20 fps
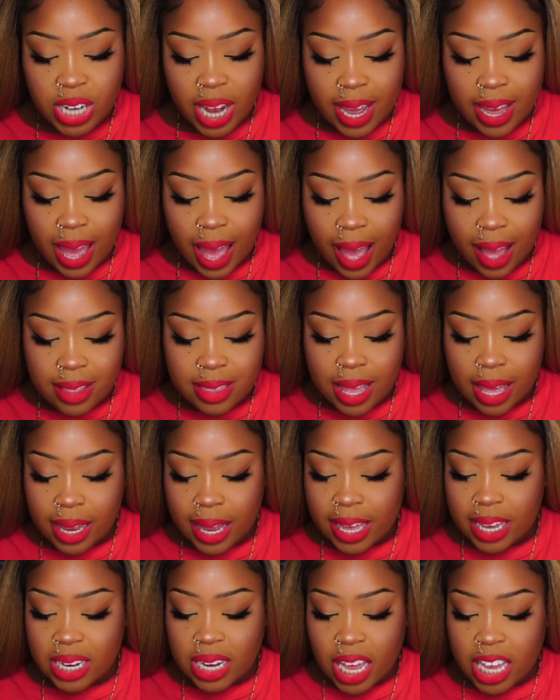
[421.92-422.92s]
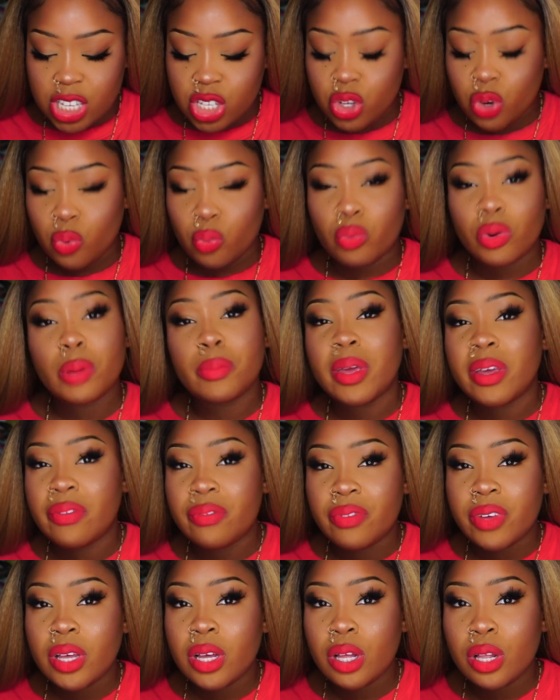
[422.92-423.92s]
I had that like nice creamy
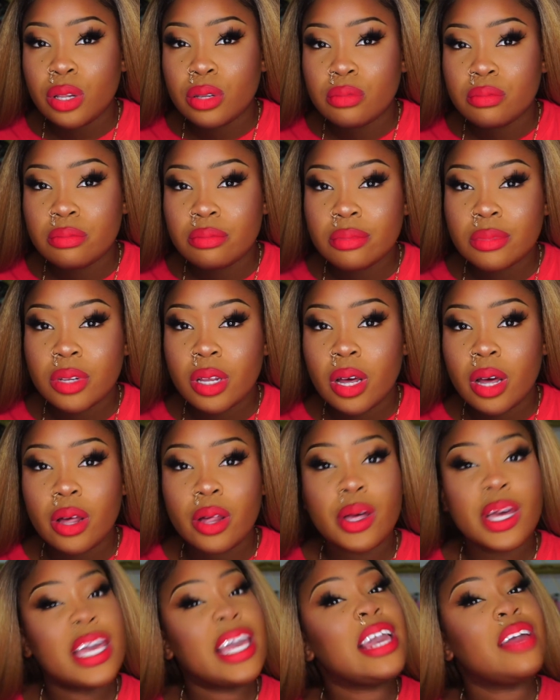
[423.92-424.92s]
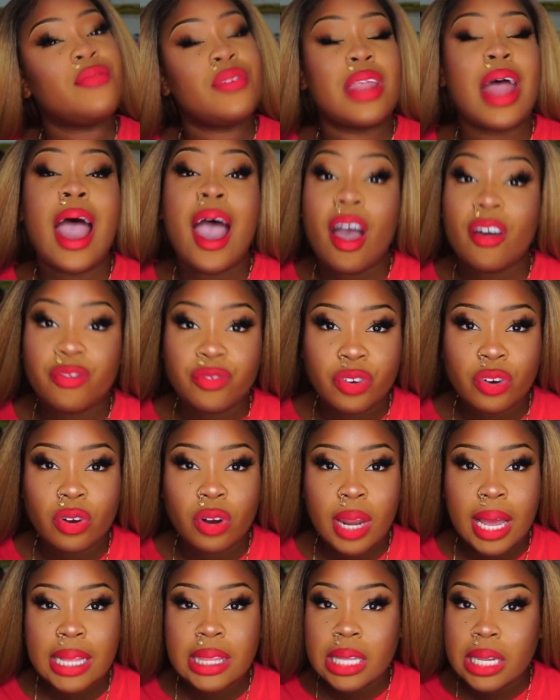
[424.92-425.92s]
feel even after
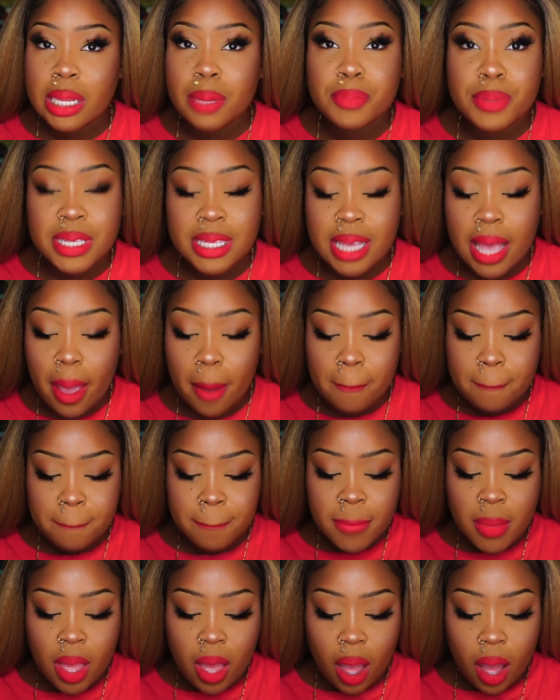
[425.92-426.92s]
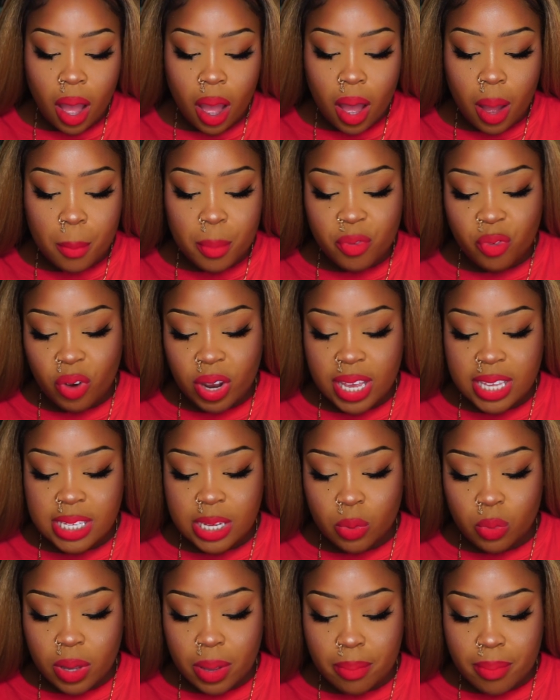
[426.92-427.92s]
like the lip set. Before it gets
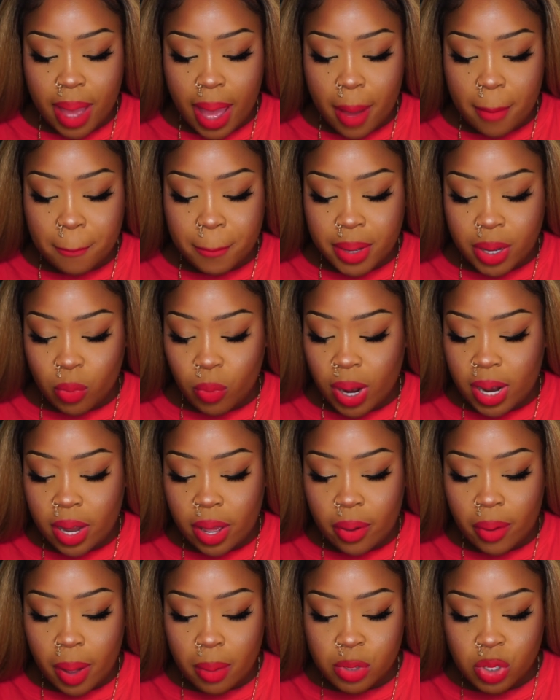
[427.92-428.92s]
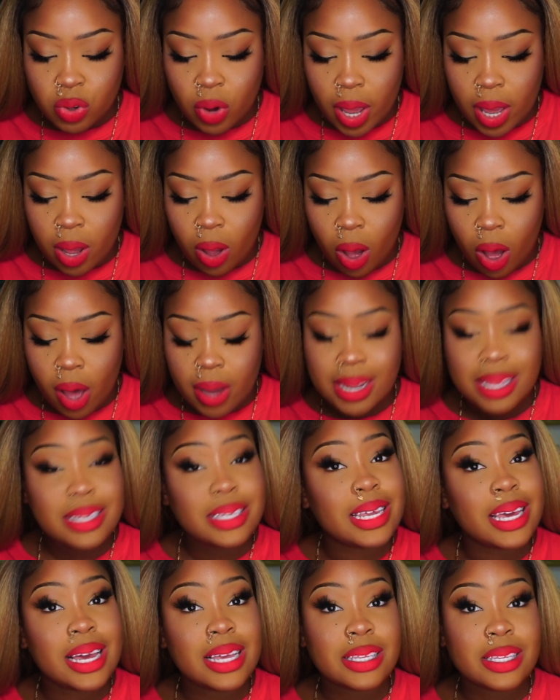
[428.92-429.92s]
like really matte. But right now I'm trying on It
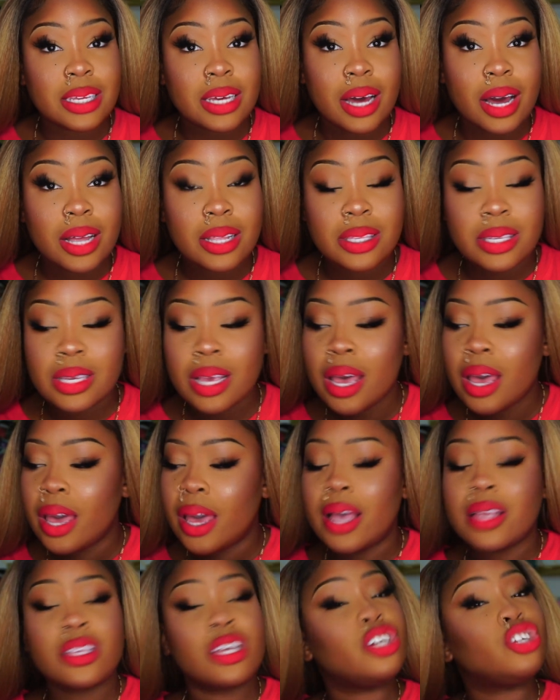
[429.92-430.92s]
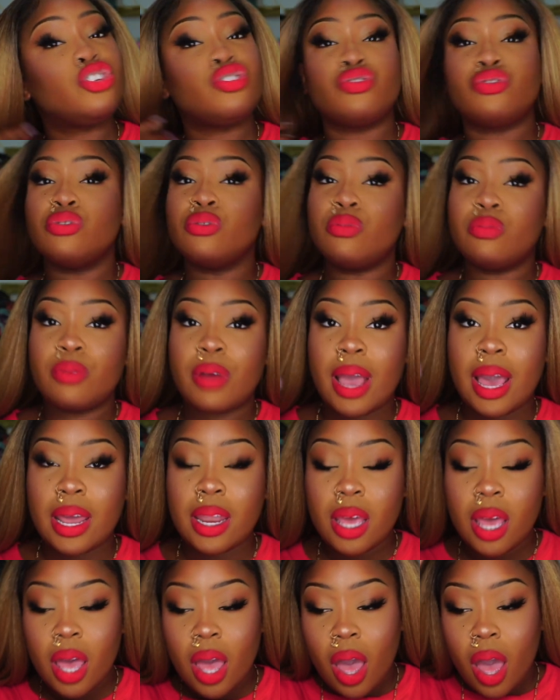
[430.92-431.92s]
Takes Guts. It's a true
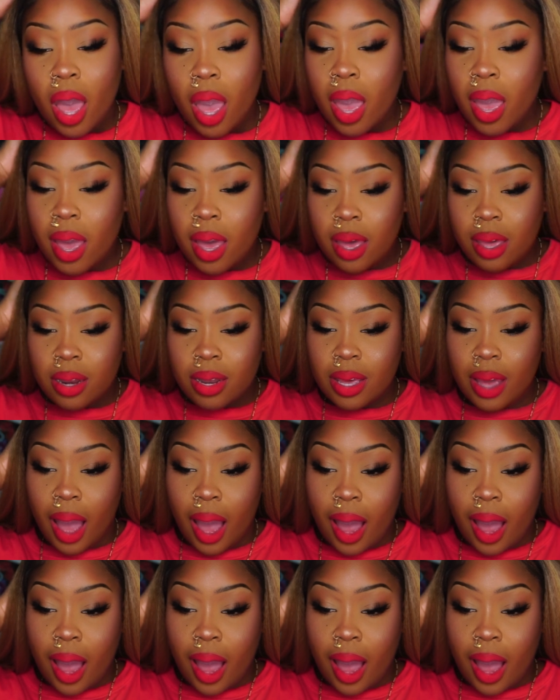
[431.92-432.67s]
red, and